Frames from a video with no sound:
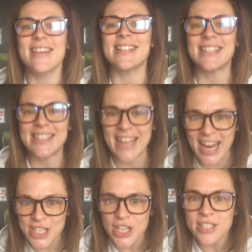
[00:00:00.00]
The
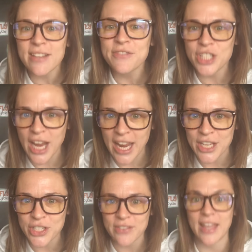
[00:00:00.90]
stages of
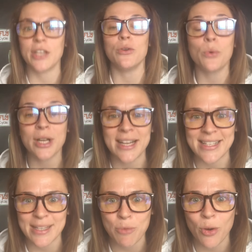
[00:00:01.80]
change that an
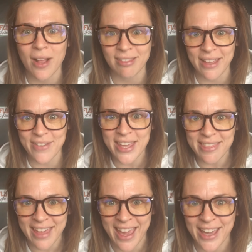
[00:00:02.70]
organism or a living
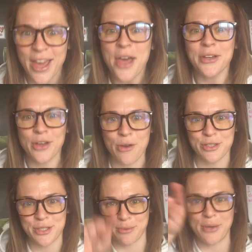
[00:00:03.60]
thing
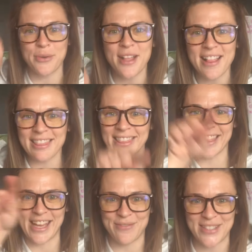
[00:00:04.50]
goes through.
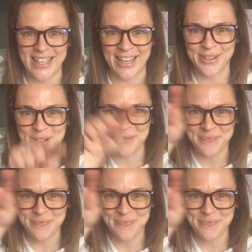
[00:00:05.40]
Life cycle.